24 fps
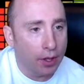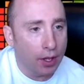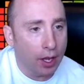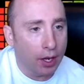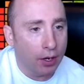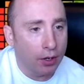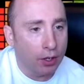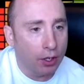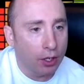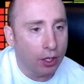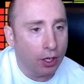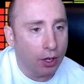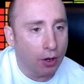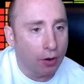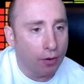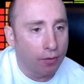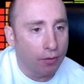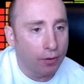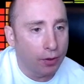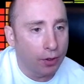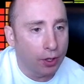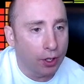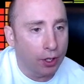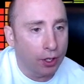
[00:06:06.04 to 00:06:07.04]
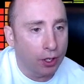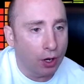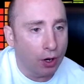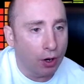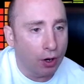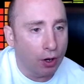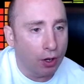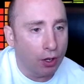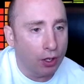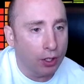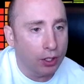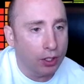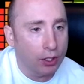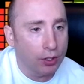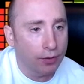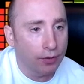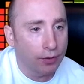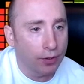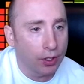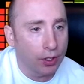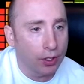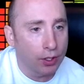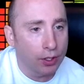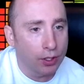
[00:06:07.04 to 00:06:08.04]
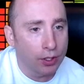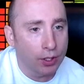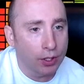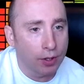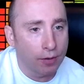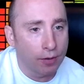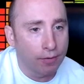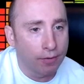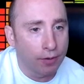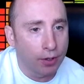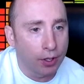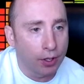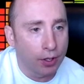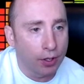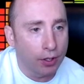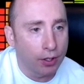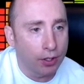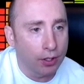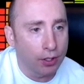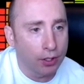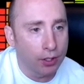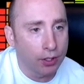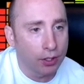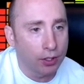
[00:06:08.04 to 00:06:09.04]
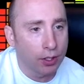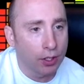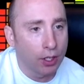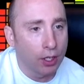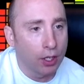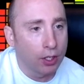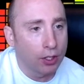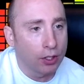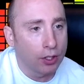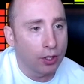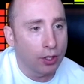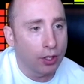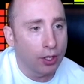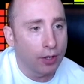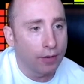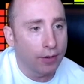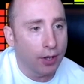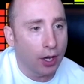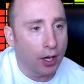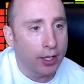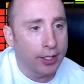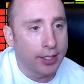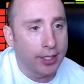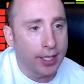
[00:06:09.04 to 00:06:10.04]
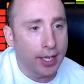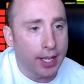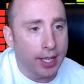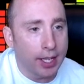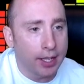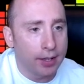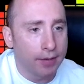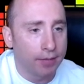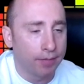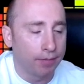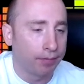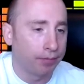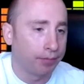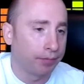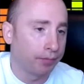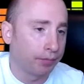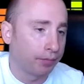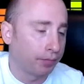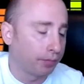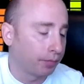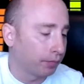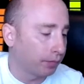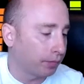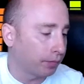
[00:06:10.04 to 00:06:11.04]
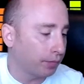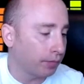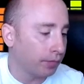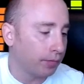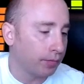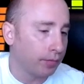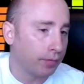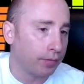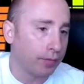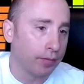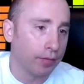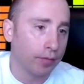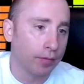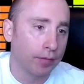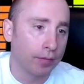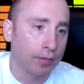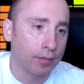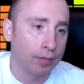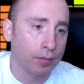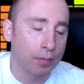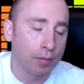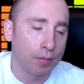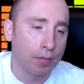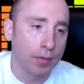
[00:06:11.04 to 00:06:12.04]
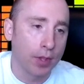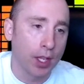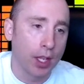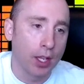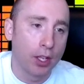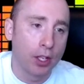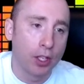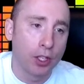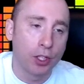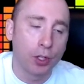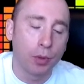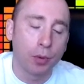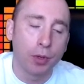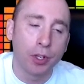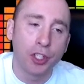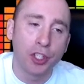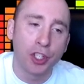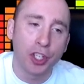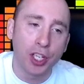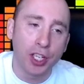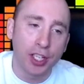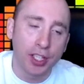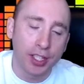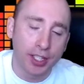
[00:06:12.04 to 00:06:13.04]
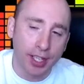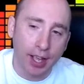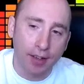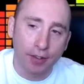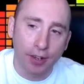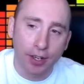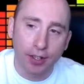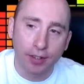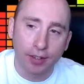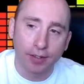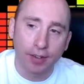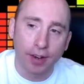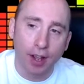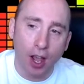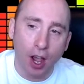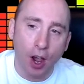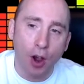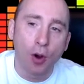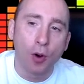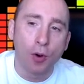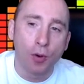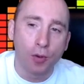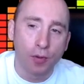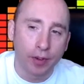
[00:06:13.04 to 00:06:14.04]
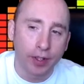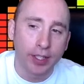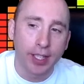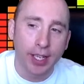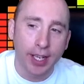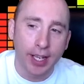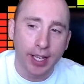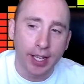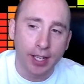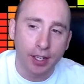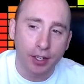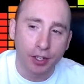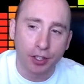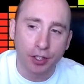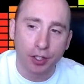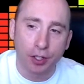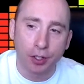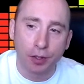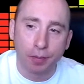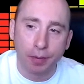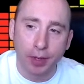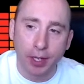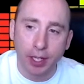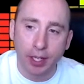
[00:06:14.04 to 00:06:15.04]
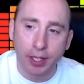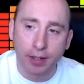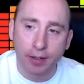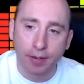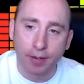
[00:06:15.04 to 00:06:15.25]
I'm going to go through the chords first of the verse. So you've got a D to a G7 over D, it should be.